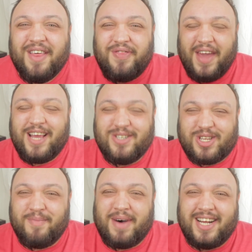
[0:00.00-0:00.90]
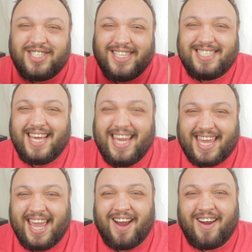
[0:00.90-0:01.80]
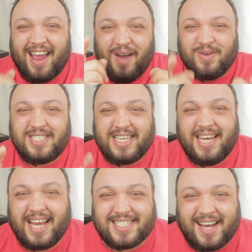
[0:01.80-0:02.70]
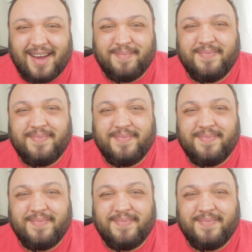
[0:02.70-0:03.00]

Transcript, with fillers: Thank you so much, take care, and we'll see you next time.